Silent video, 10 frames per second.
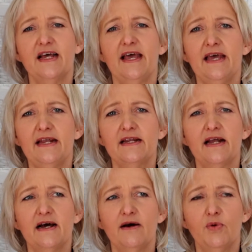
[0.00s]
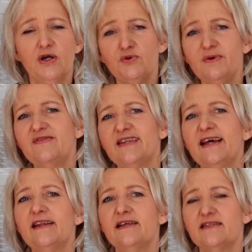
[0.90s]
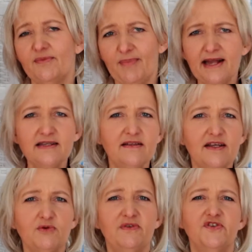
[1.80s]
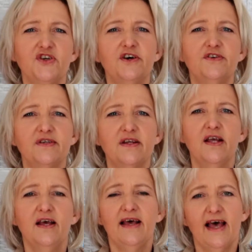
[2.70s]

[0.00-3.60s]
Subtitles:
And what we've done is the pattern that we've chosen